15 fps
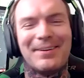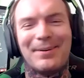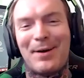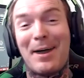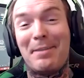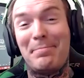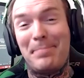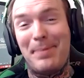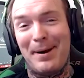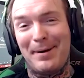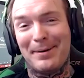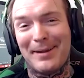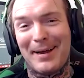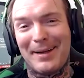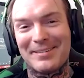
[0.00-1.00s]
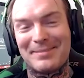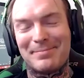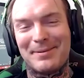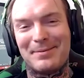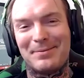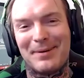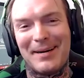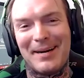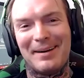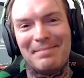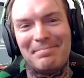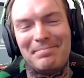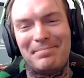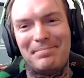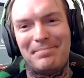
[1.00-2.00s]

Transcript: lot of parallels between